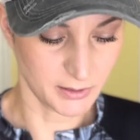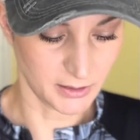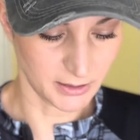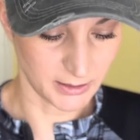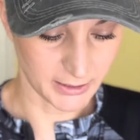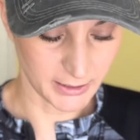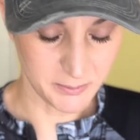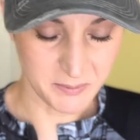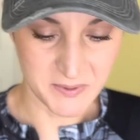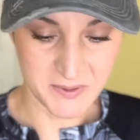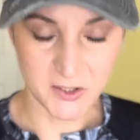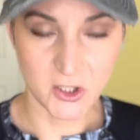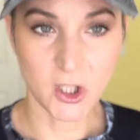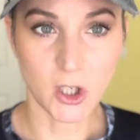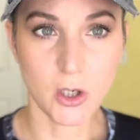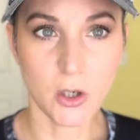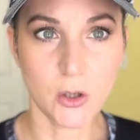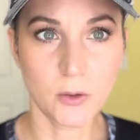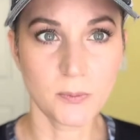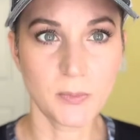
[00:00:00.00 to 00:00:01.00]
lips
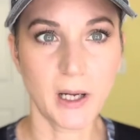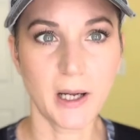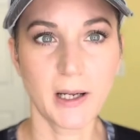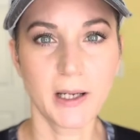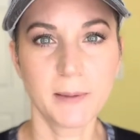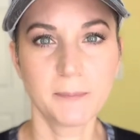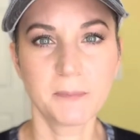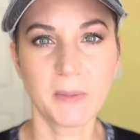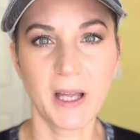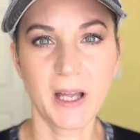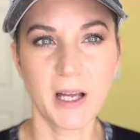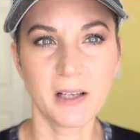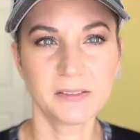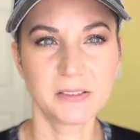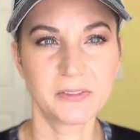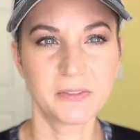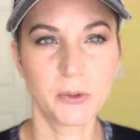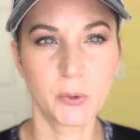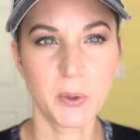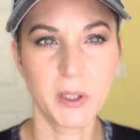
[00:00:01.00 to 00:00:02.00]
go, I have a
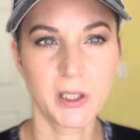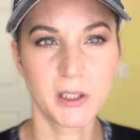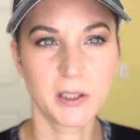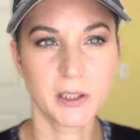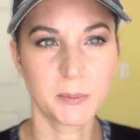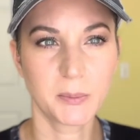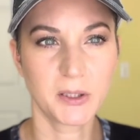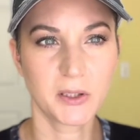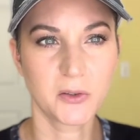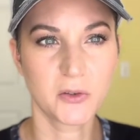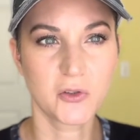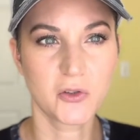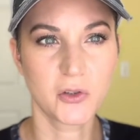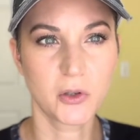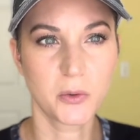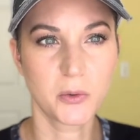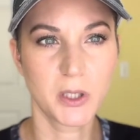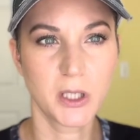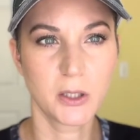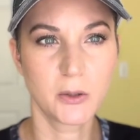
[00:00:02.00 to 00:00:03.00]
few here that I'm gonna show
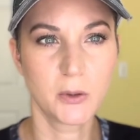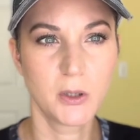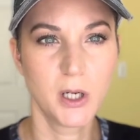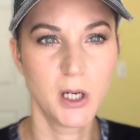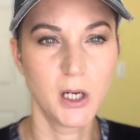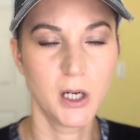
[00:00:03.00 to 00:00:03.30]
you.